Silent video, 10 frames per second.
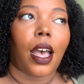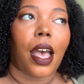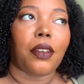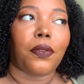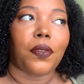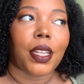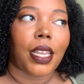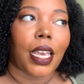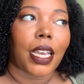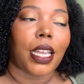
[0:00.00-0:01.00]
I feel
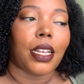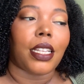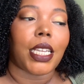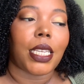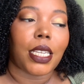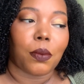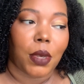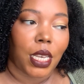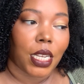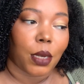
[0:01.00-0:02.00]
like, and this is
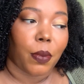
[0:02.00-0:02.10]
me as a